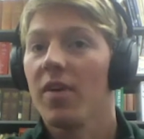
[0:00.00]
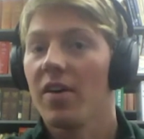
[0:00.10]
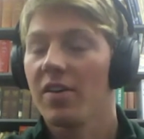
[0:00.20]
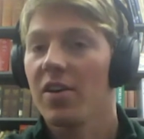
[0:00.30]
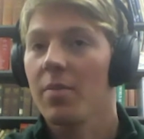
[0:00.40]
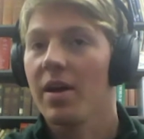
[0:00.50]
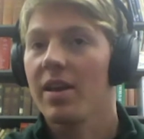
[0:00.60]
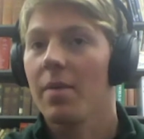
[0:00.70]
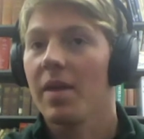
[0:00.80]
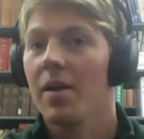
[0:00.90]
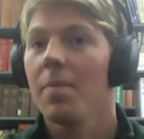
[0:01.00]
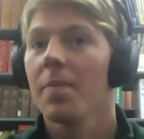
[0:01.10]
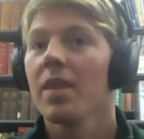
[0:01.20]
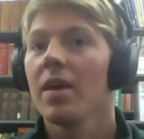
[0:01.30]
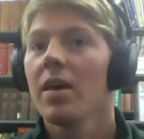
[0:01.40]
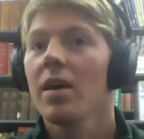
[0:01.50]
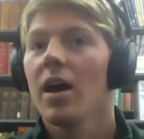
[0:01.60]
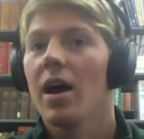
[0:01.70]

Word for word: volunteering my time there. Mm.